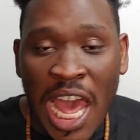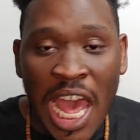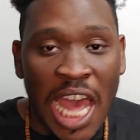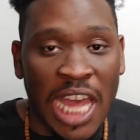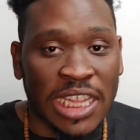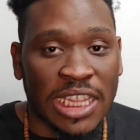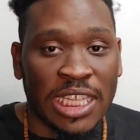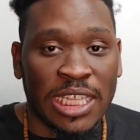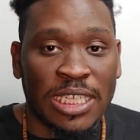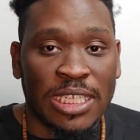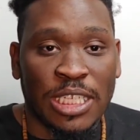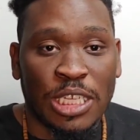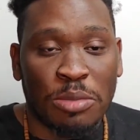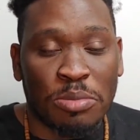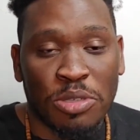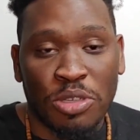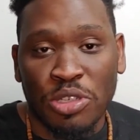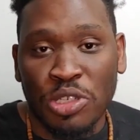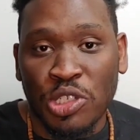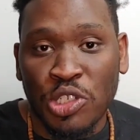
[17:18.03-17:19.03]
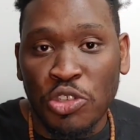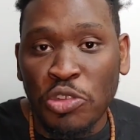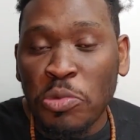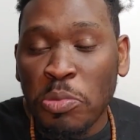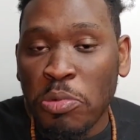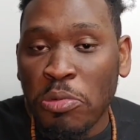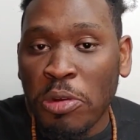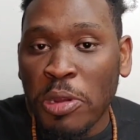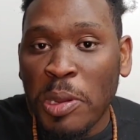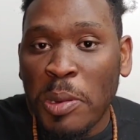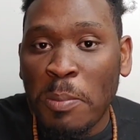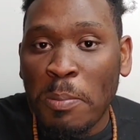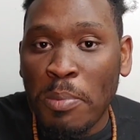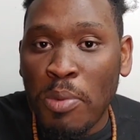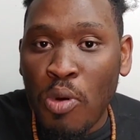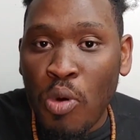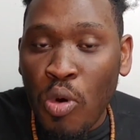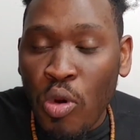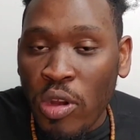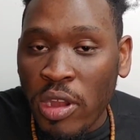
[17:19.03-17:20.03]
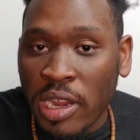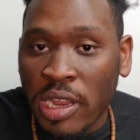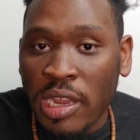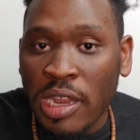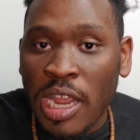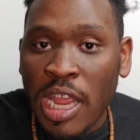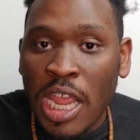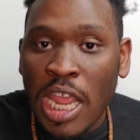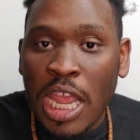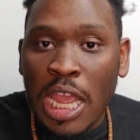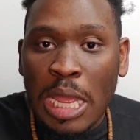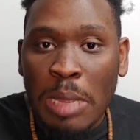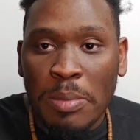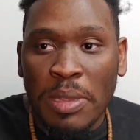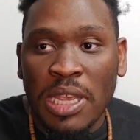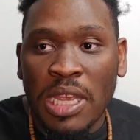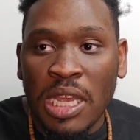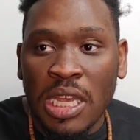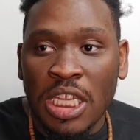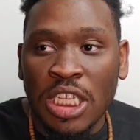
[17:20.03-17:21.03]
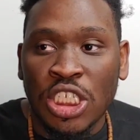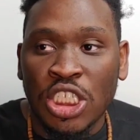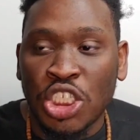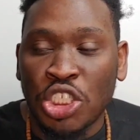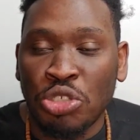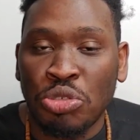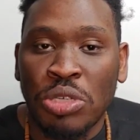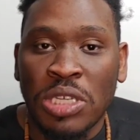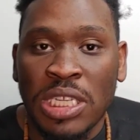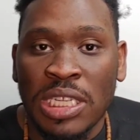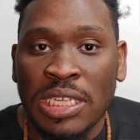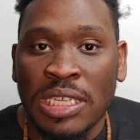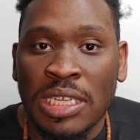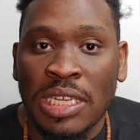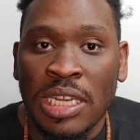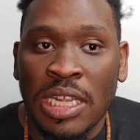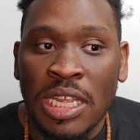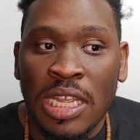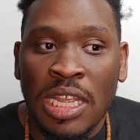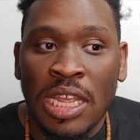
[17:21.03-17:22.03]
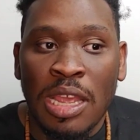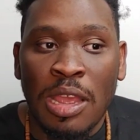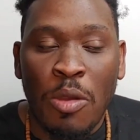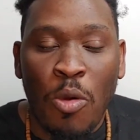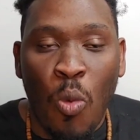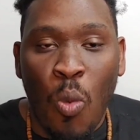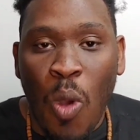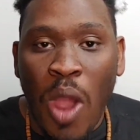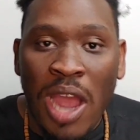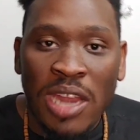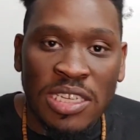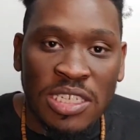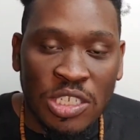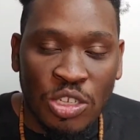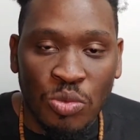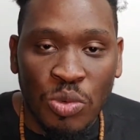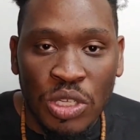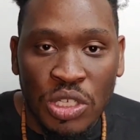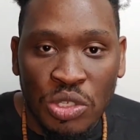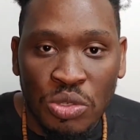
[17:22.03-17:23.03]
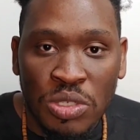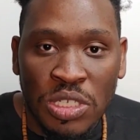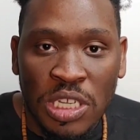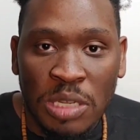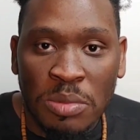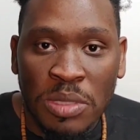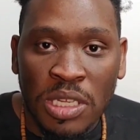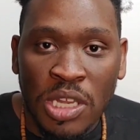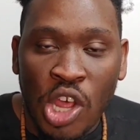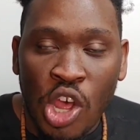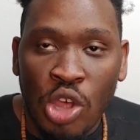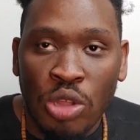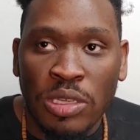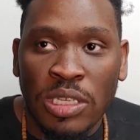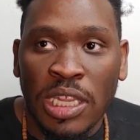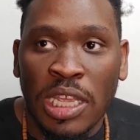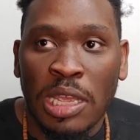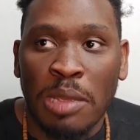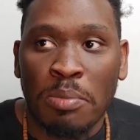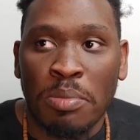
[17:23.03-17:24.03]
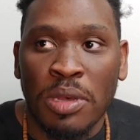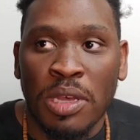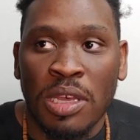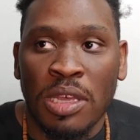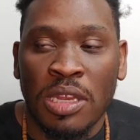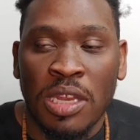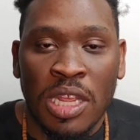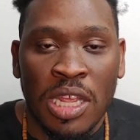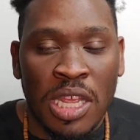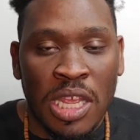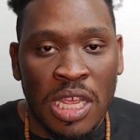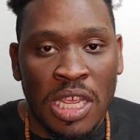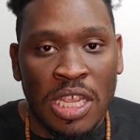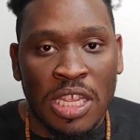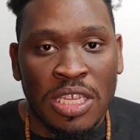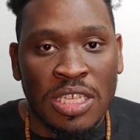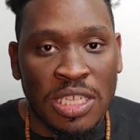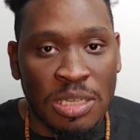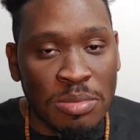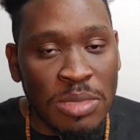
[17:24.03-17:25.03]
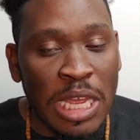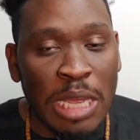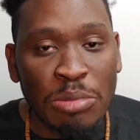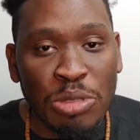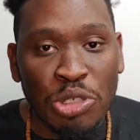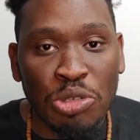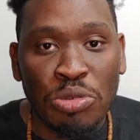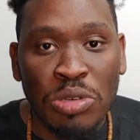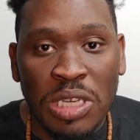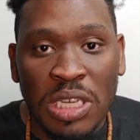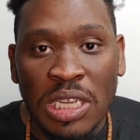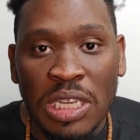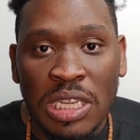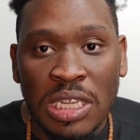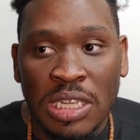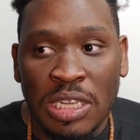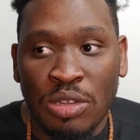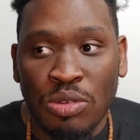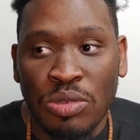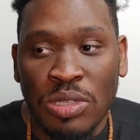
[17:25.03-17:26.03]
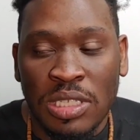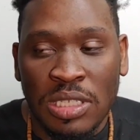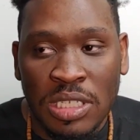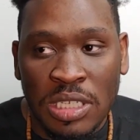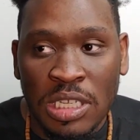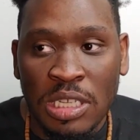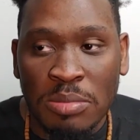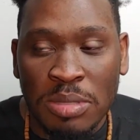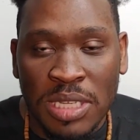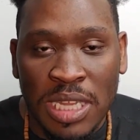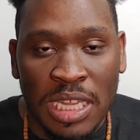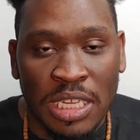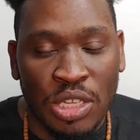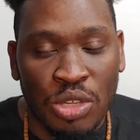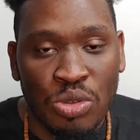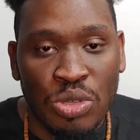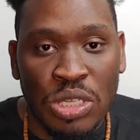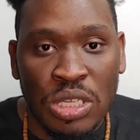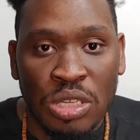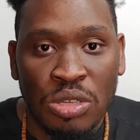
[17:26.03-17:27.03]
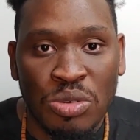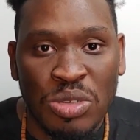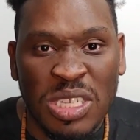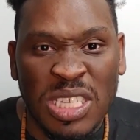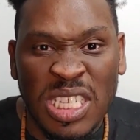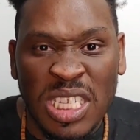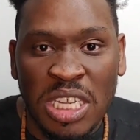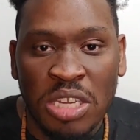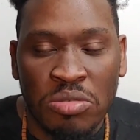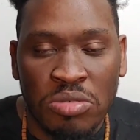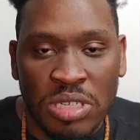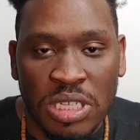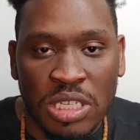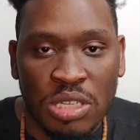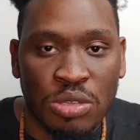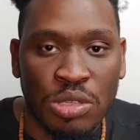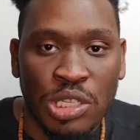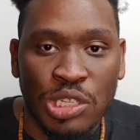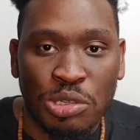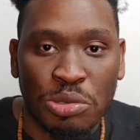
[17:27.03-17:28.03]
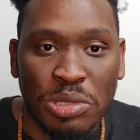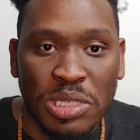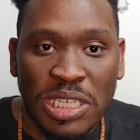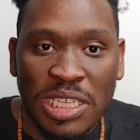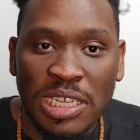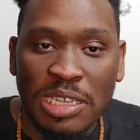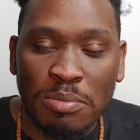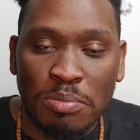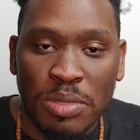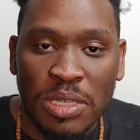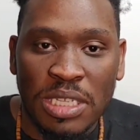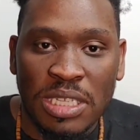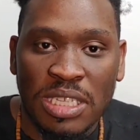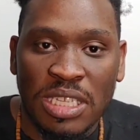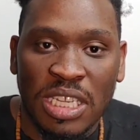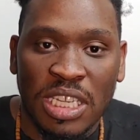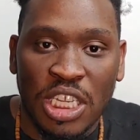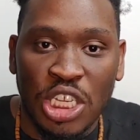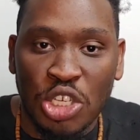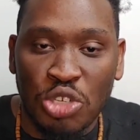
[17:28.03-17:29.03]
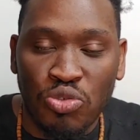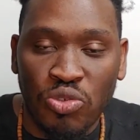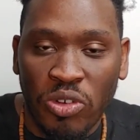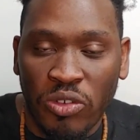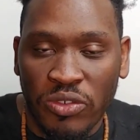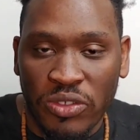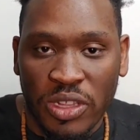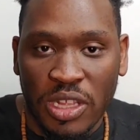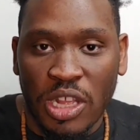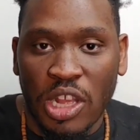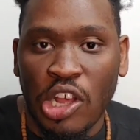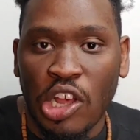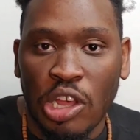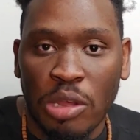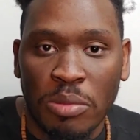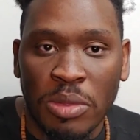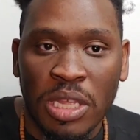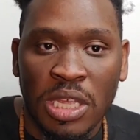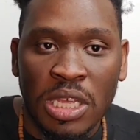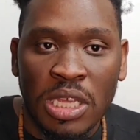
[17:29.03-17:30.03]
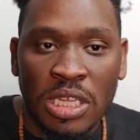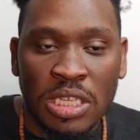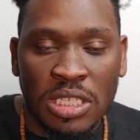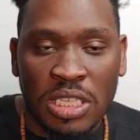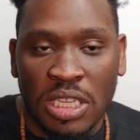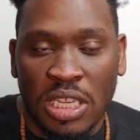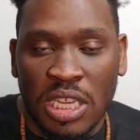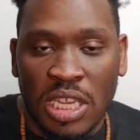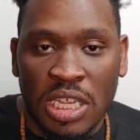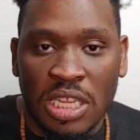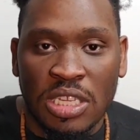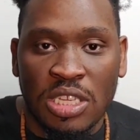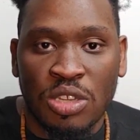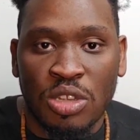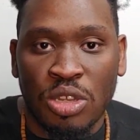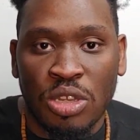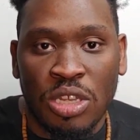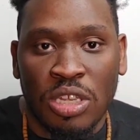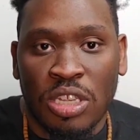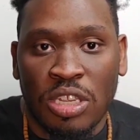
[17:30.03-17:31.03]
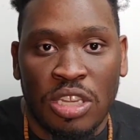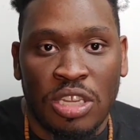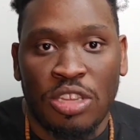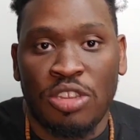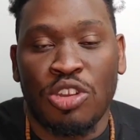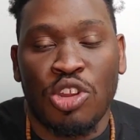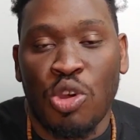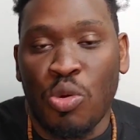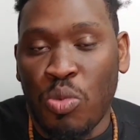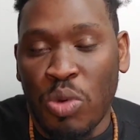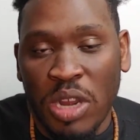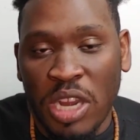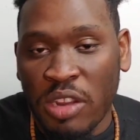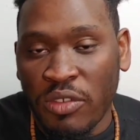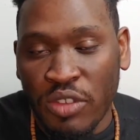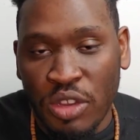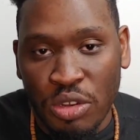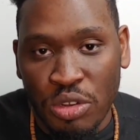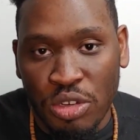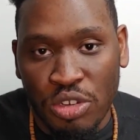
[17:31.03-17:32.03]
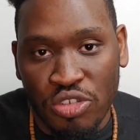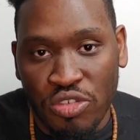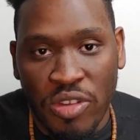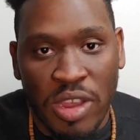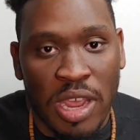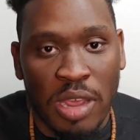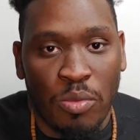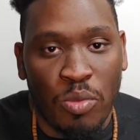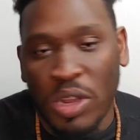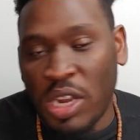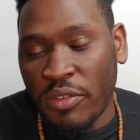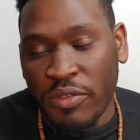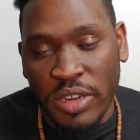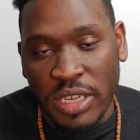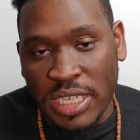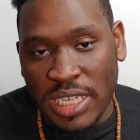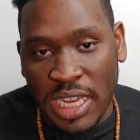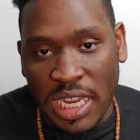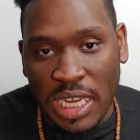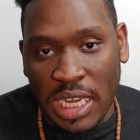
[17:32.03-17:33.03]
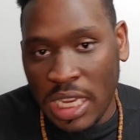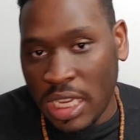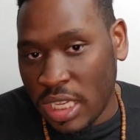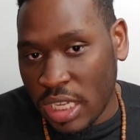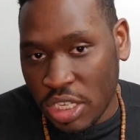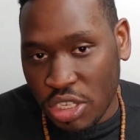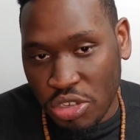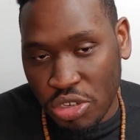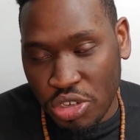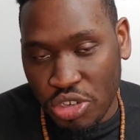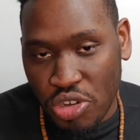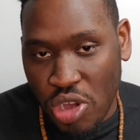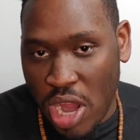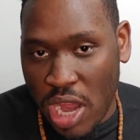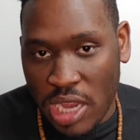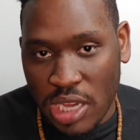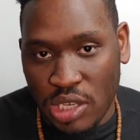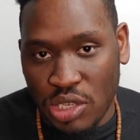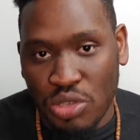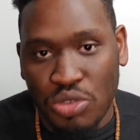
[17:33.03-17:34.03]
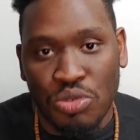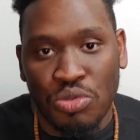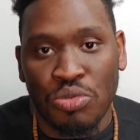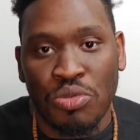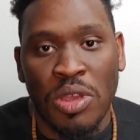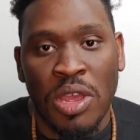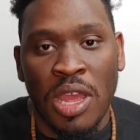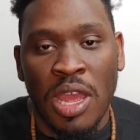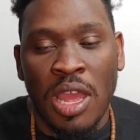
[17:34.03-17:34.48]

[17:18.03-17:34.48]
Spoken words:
I think tips are super important because you can watch someone do something all day, but sometimes you need those tips, like those little secrets, those little tidbits to get you over the hump, to get to, whatever you're trying, whatever technique that you're trying to